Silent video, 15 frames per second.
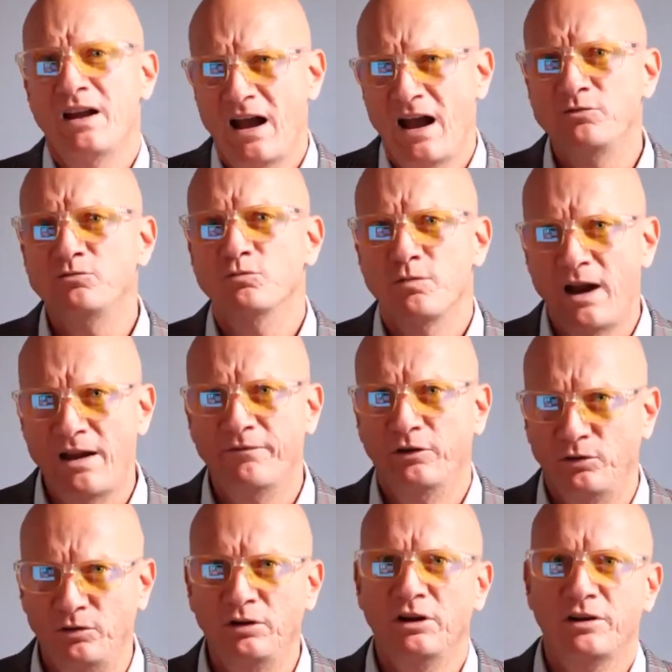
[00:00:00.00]

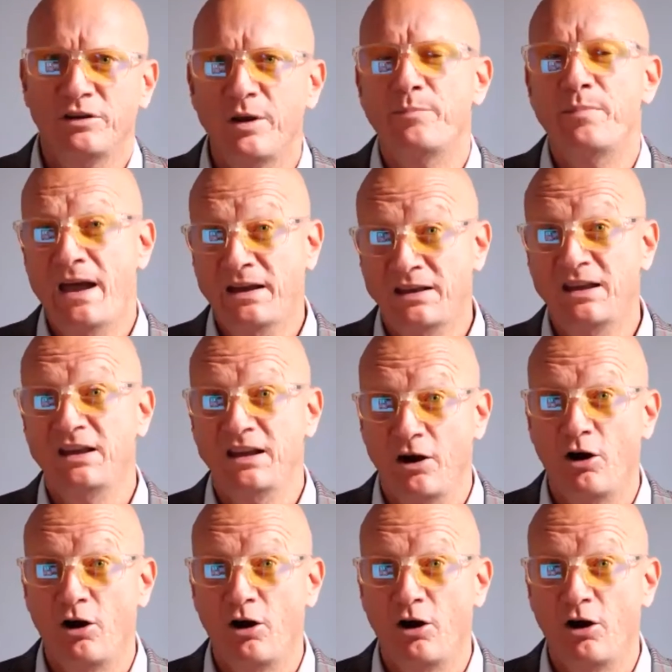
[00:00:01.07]
unravel the backing